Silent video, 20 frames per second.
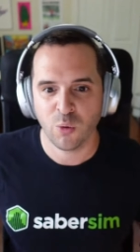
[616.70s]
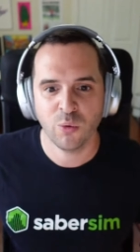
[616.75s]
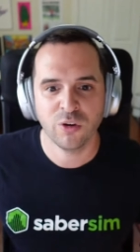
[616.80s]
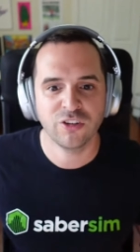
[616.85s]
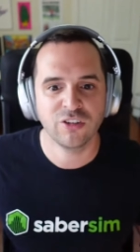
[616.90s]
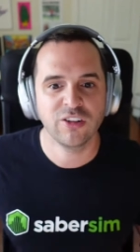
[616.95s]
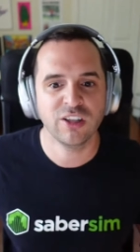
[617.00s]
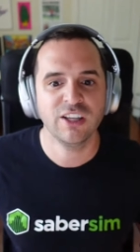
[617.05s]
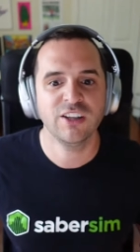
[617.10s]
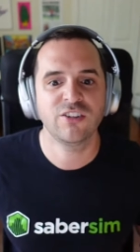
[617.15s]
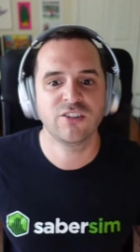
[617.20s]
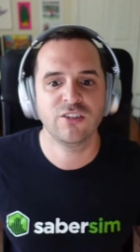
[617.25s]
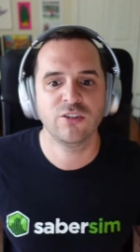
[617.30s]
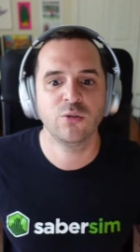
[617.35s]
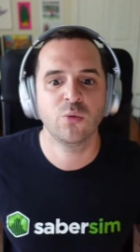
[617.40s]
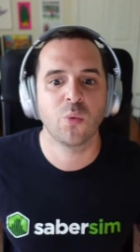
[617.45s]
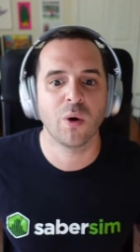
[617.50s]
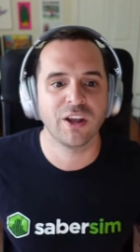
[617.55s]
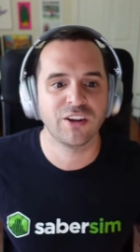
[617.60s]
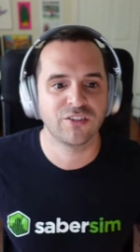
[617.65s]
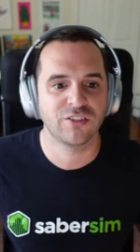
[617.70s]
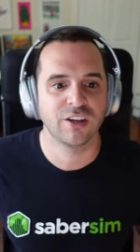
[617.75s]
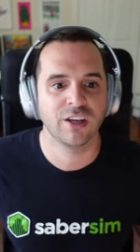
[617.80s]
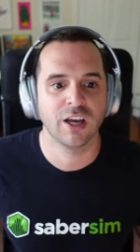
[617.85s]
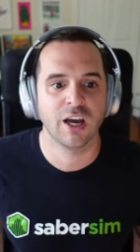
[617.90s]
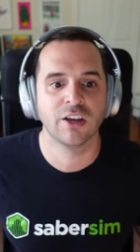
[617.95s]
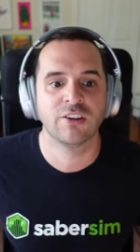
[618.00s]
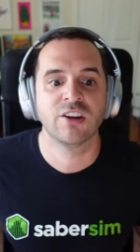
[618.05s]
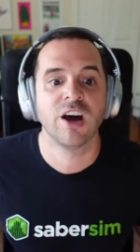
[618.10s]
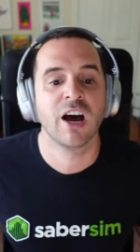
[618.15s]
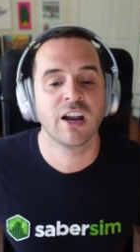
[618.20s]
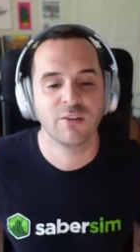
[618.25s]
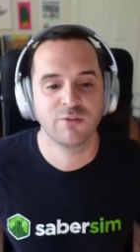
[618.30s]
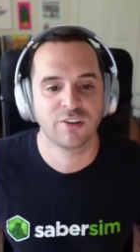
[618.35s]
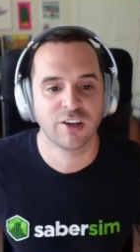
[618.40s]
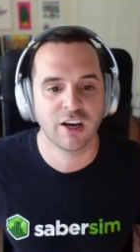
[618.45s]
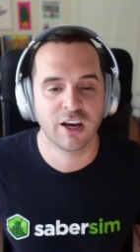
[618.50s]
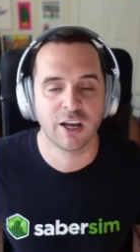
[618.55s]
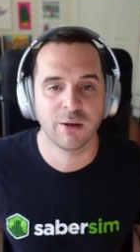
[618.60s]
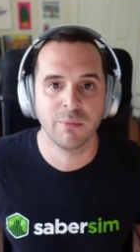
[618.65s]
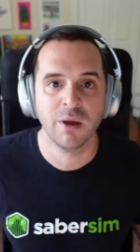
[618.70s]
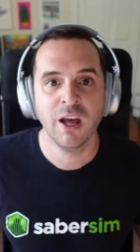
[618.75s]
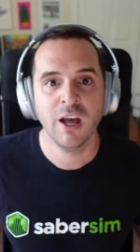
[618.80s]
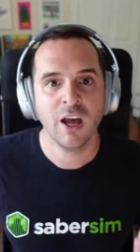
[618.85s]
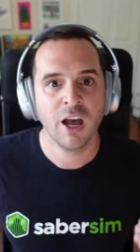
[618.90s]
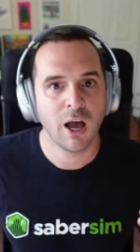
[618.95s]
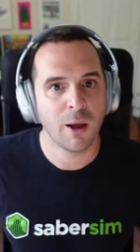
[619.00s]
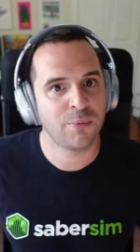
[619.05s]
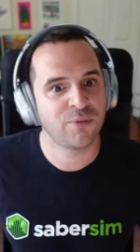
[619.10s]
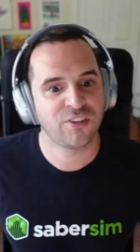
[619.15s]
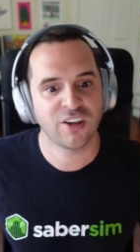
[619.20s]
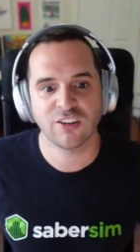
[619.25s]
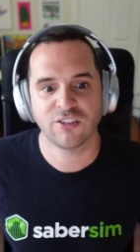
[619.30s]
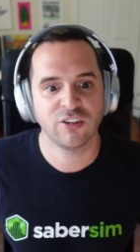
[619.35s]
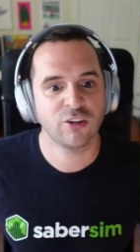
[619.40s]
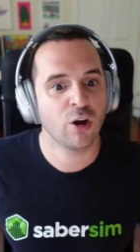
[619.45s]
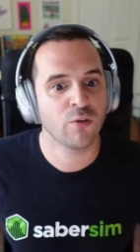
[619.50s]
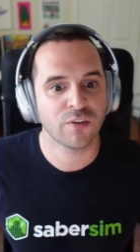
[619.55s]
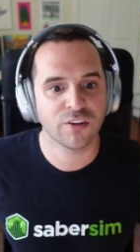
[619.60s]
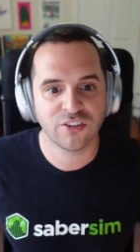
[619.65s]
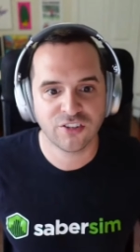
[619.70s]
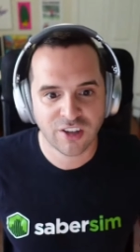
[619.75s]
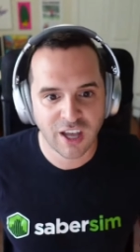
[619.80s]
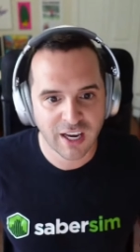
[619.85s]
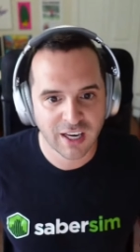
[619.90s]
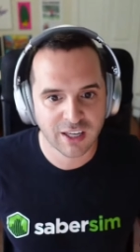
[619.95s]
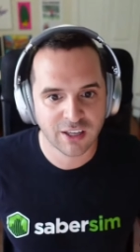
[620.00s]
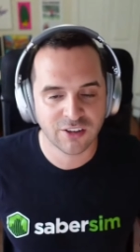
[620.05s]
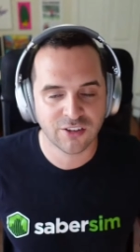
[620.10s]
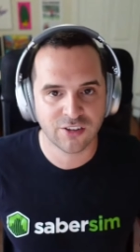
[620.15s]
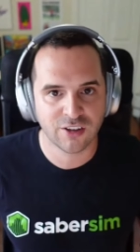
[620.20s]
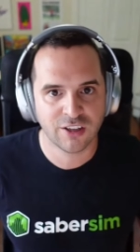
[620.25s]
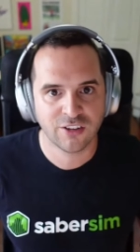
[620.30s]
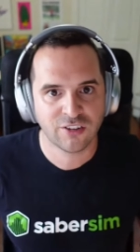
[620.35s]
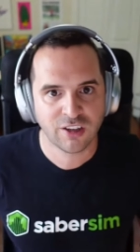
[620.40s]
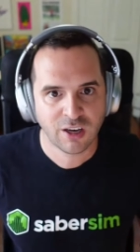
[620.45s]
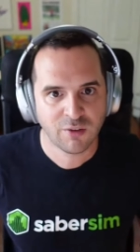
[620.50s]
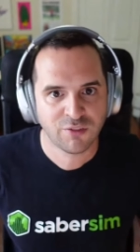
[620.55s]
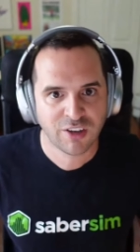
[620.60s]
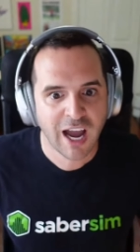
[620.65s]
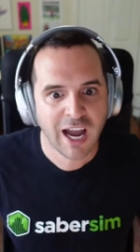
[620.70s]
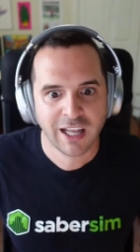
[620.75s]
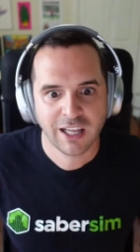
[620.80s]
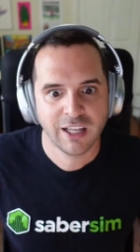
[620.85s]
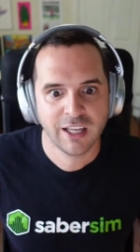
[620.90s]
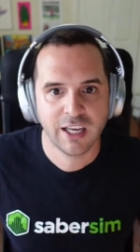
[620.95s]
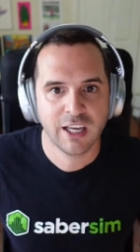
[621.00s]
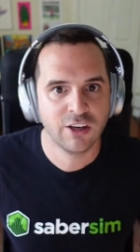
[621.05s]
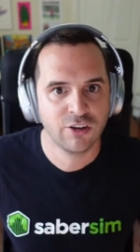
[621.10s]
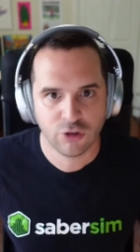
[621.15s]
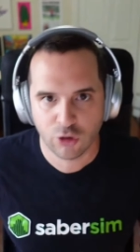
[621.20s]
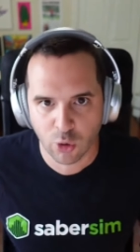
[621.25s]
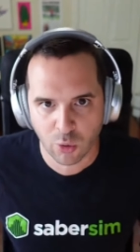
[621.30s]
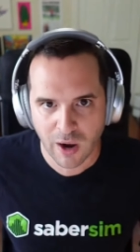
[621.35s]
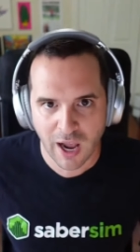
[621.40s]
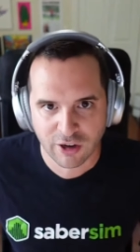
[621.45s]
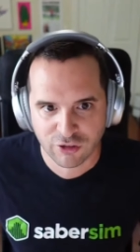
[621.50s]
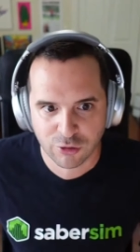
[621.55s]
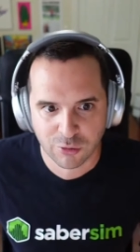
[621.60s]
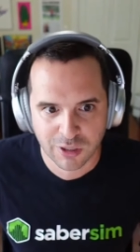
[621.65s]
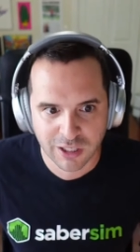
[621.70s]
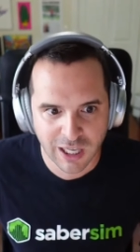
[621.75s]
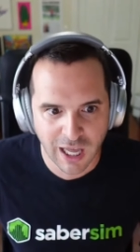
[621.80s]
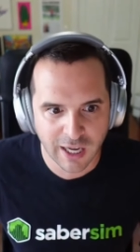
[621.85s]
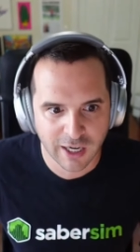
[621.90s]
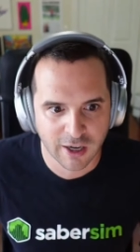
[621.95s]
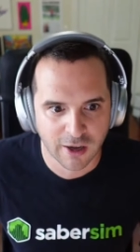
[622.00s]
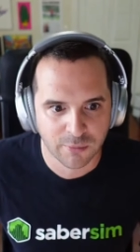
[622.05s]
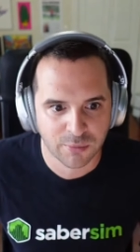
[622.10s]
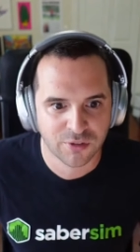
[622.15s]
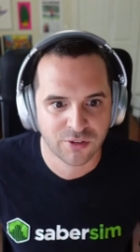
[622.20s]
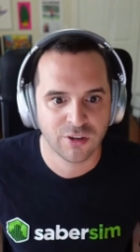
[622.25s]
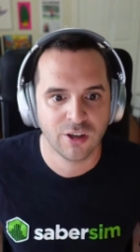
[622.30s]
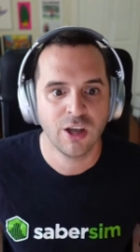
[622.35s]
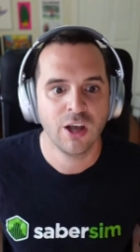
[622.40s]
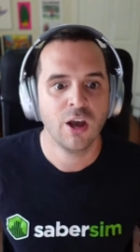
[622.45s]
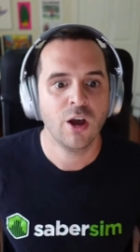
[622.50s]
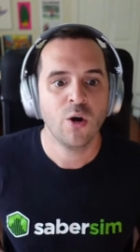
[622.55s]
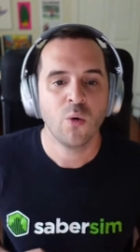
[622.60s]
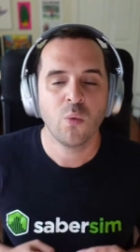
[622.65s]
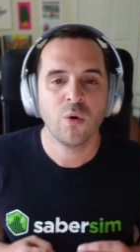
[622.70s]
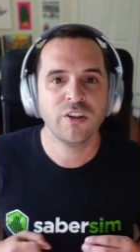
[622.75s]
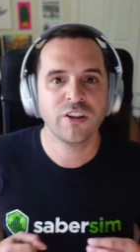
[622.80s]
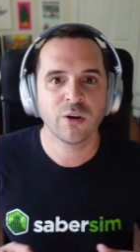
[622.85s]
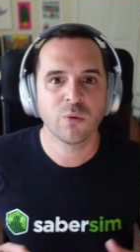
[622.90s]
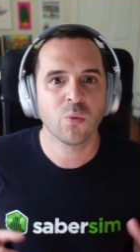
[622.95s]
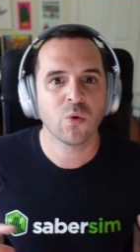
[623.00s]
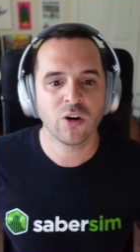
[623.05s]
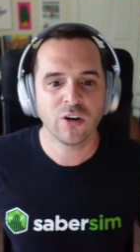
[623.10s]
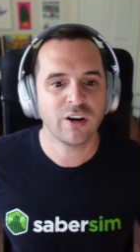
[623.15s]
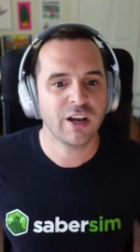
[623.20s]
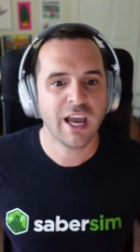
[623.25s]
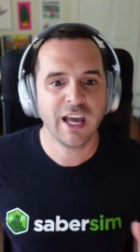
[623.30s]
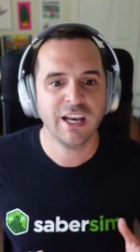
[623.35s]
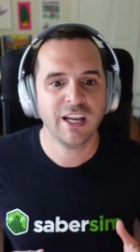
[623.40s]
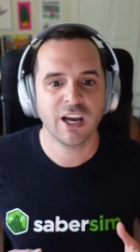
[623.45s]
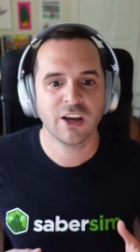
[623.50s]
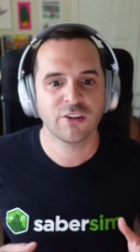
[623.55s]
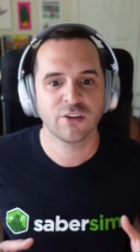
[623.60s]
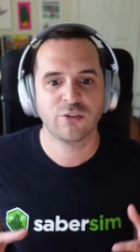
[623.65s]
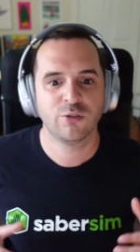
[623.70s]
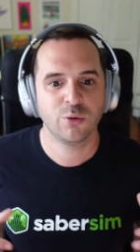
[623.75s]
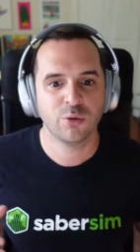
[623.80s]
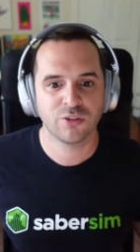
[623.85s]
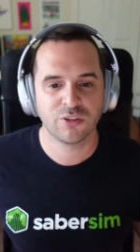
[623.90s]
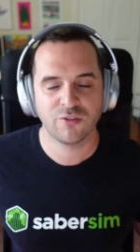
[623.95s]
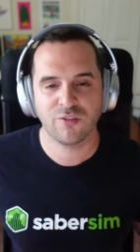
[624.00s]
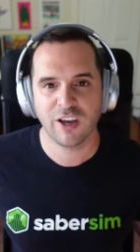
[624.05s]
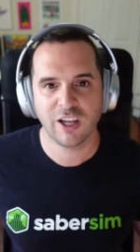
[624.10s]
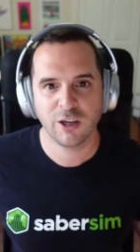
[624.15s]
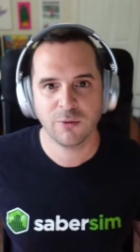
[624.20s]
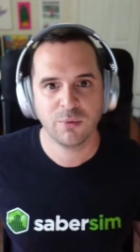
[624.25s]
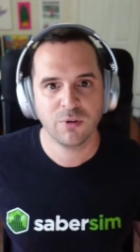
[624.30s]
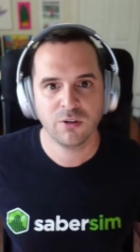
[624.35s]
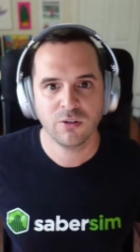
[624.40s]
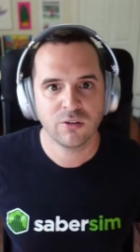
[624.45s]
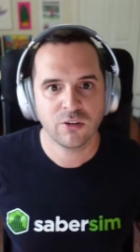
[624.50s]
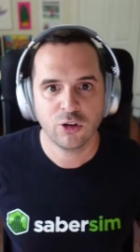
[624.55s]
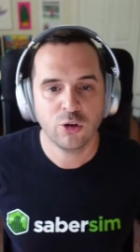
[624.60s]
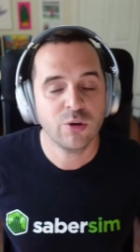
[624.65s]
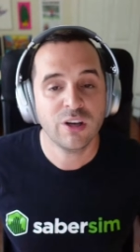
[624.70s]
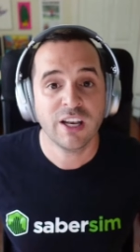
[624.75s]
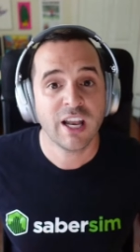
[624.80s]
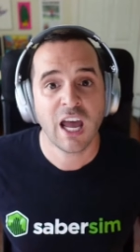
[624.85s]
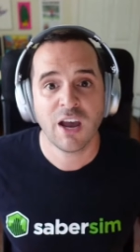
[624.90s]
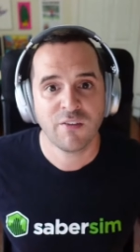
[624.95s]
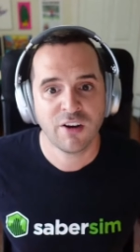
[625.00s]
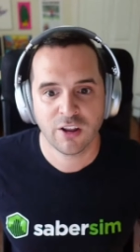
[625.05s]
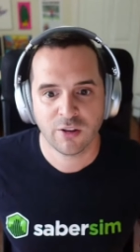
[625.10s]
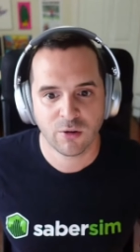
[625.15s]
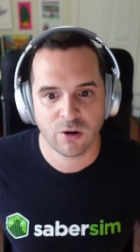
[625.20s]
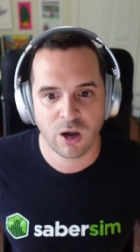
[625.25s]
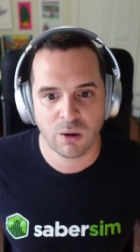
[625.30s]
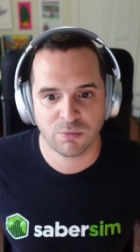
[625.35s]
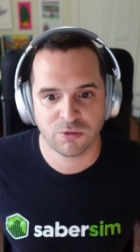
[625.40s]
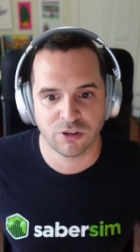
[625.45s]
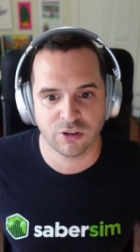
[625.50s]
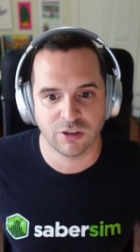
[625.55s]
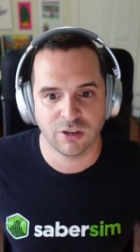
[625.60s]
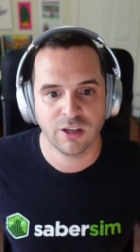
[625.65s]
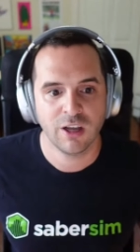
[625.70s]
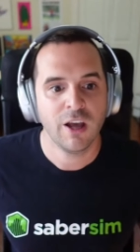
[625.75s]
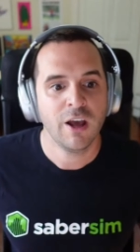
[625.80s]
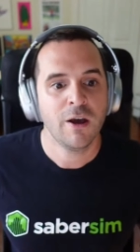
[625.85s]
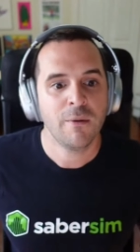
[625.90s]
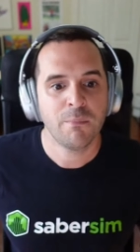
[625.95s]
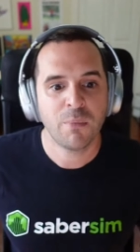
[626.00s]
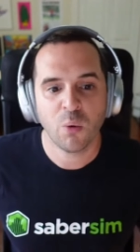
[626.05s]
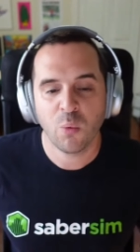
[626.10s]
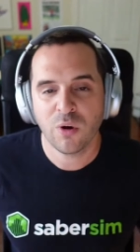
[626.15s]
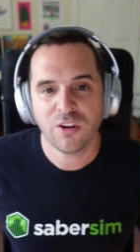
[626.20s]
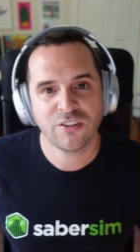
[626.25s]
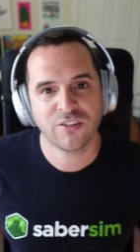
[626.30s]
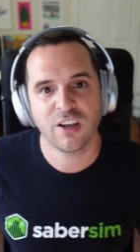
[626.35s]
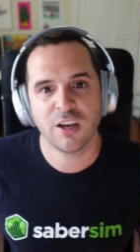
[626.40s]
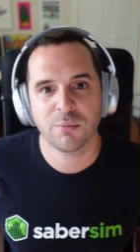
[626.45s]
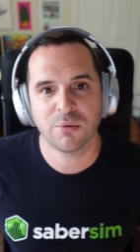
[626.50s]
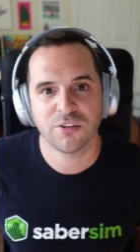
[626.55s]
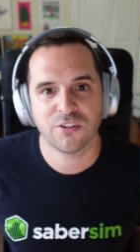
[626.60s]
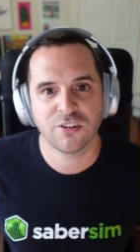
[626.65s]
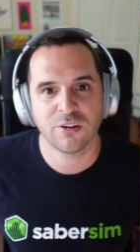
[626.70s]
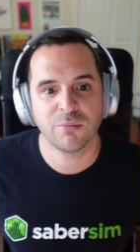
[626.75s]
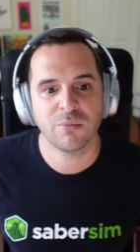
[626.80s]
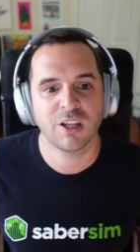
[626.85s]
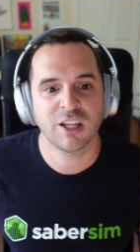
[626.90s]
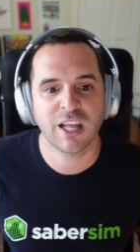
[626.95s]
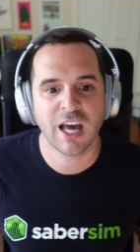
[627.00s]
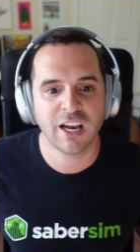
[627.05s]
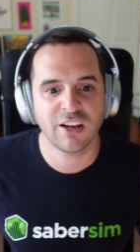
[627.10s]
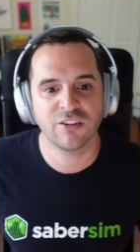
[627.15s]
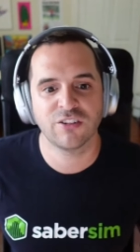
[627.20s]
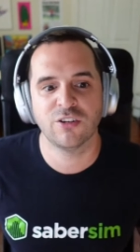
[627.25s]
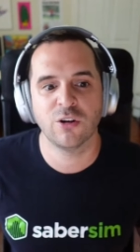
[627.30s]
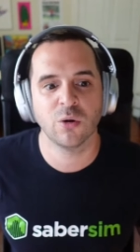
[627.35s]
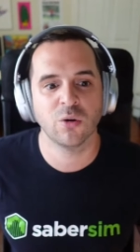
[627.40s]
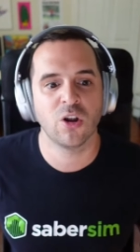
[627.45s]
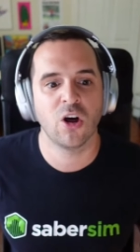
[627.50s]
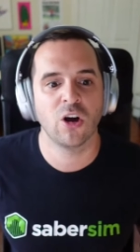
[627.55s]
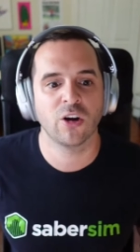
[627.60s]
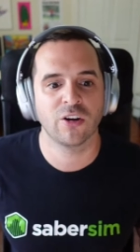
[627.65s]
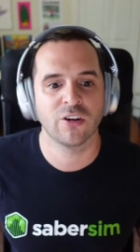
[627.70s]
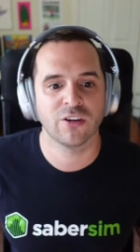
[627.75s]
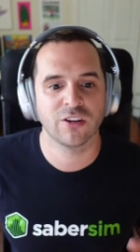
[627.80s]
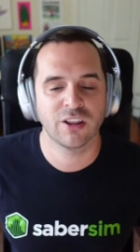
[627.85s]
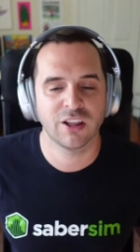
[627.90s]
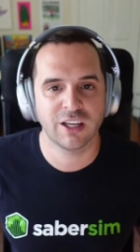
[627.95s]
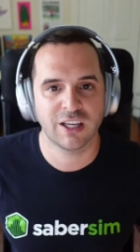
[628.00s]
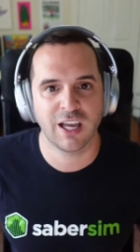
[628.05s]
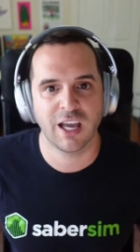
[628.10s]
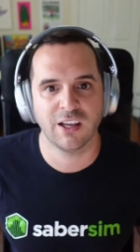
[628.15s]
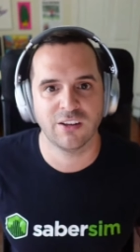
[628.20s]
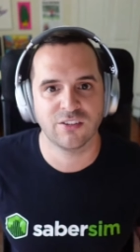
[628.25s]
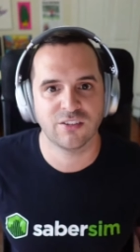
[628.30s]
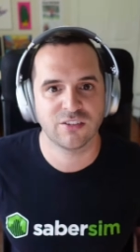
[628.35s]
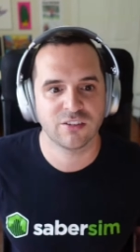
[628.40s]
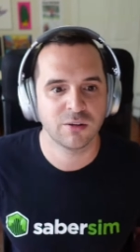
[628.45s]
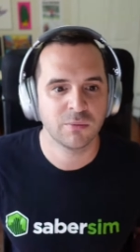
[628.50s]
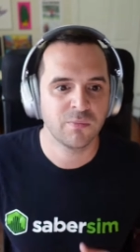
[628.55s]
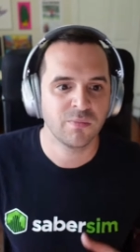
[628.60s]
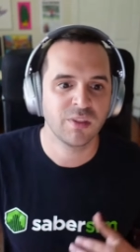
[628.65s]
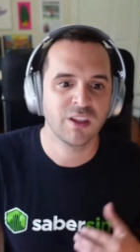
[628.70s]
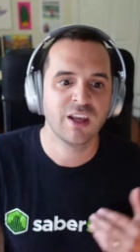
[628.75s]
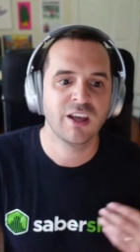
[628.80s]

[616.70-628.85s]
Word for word: which leads to you wasting a ton of time obsessing over settings instead of dialing in your actual lineups. When there weren't any other tools available, you didn't have another option. But with SaberSim, that is no longer the case.